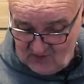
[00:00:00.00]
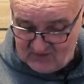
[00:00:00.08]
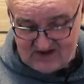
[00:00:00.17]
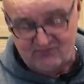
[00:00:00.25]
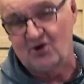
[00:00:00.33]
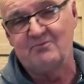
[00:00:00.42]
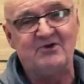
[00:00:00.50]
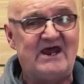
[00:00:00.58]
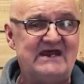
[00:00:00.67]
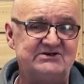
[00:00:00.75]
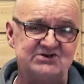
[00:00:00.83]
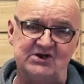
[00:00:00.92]
We haven't got to put
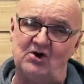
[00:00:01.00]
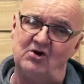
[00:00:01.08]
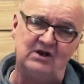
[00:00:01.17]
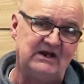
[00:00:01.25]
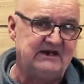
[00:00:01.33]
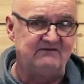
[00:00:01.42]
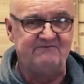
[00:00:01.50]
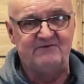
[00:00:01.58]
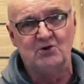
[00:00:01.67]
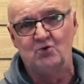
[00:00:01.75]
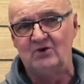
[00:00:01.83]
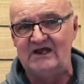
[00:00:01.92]
engine oil in,
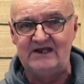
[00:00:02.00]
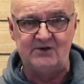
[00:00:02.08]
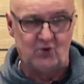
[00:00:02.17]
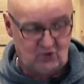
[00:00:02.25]
fuel in,